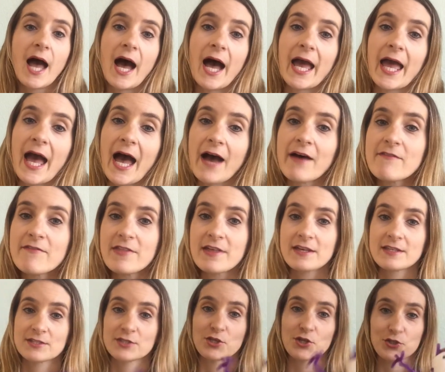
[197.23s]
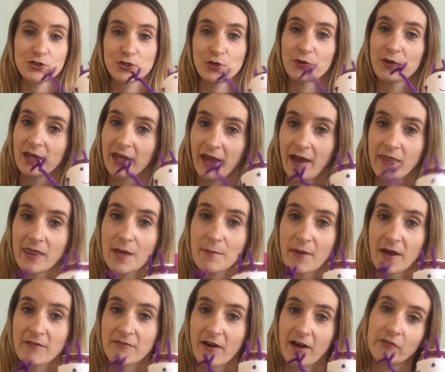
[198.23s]
I have this soda can that
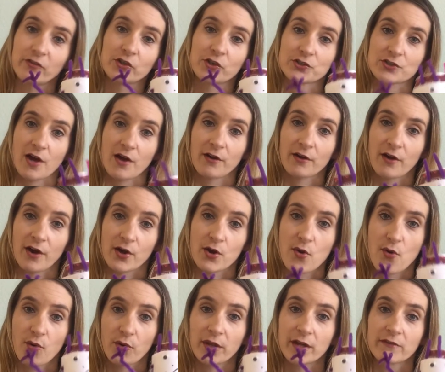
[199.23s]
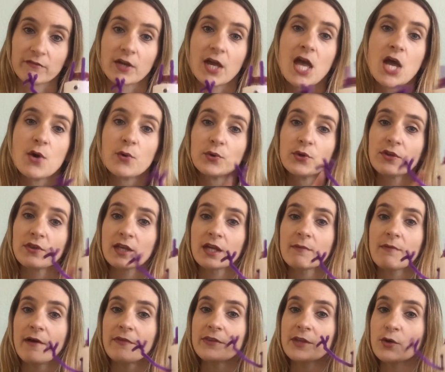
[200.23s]
my five-year-old daughter got a hold of. When you think
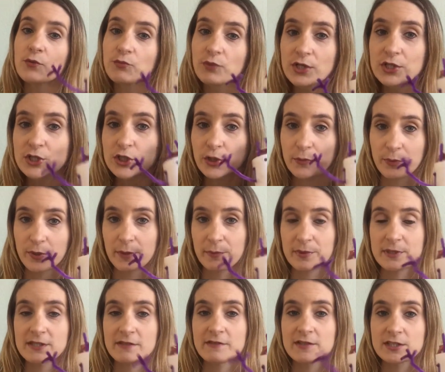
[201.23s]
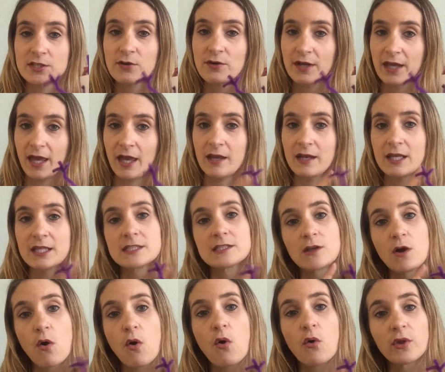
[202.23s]
about the original purpose of a soda can, it's
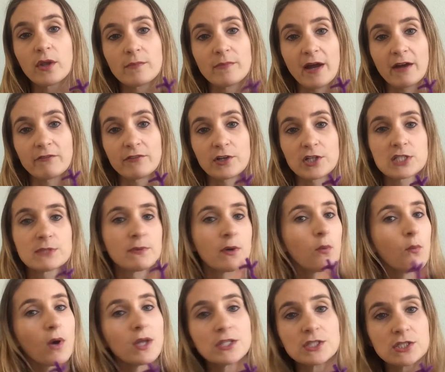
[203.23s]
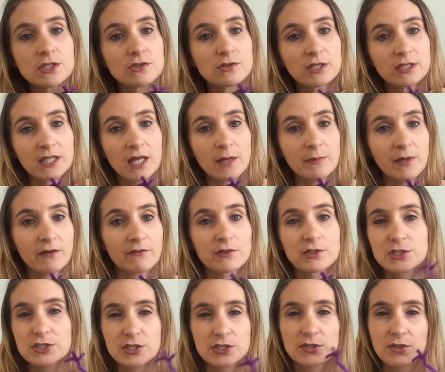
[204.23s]
to hold a beverage. But once you drink that
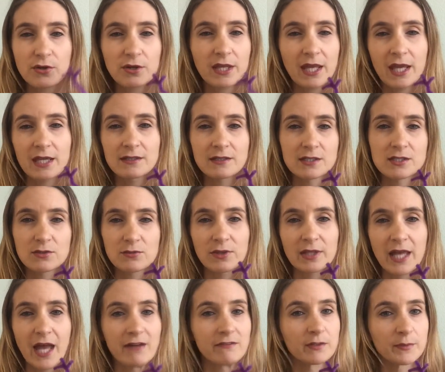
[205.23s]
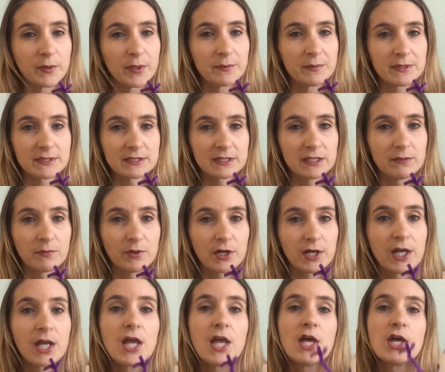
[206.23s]
beverage, the soda can doesn't really have a purpose
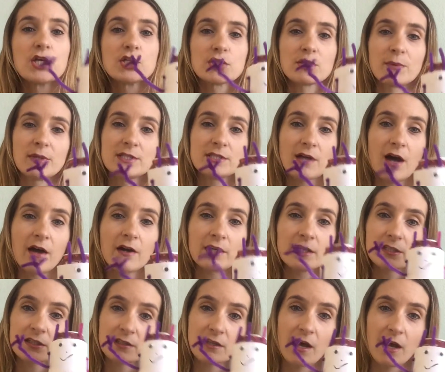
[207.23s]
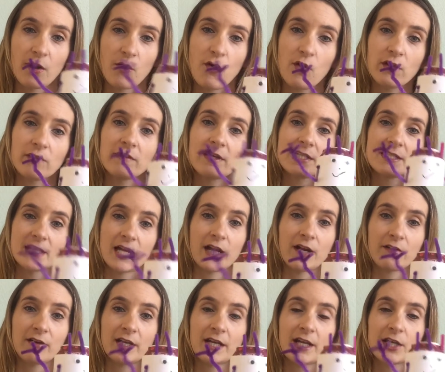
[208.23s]
anymore. So my daughter got a hold of it,
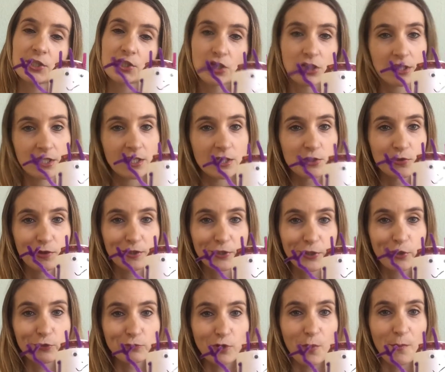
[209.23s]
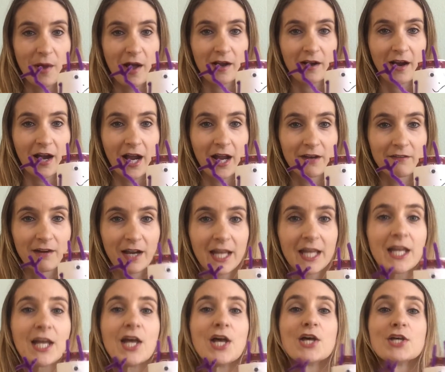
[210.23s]
decorated it, turned it into a little robot guy,
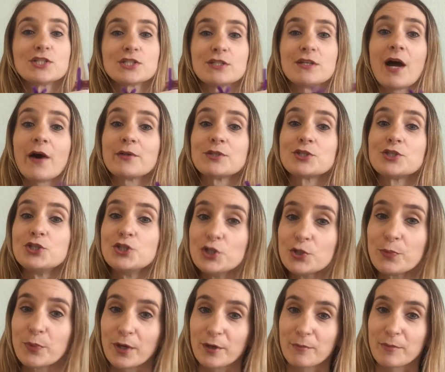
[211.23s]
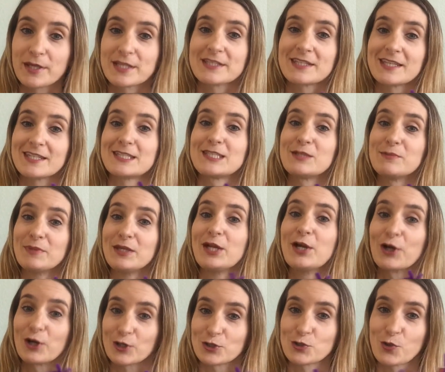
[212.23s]
right? So now its new purpose is to be
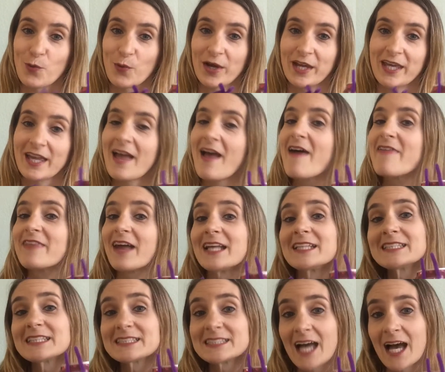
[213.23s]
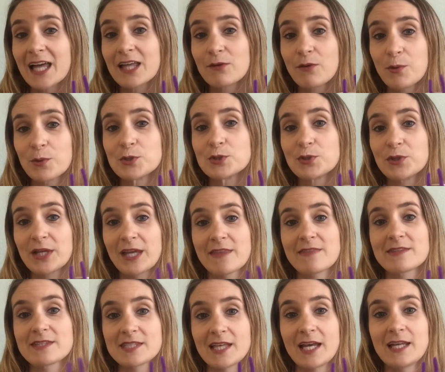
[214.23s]
her toy. That's exactly what we're doing
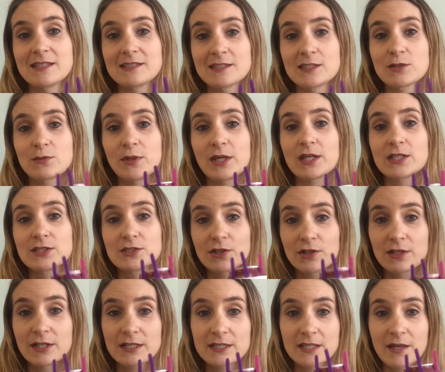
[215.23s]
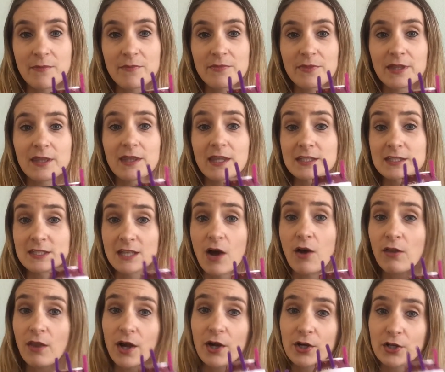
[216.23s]
in science this week, turning something that's
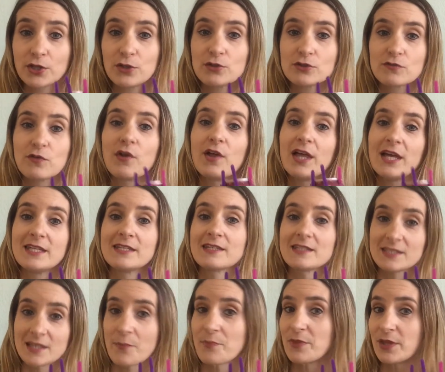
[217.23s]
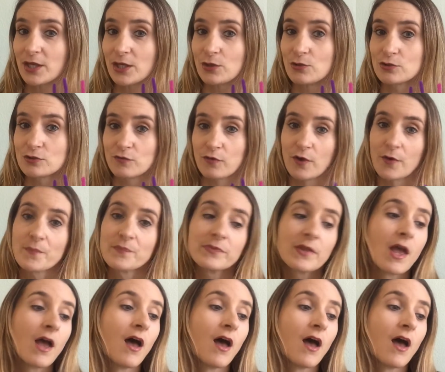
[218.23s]
no longer useful into something useful.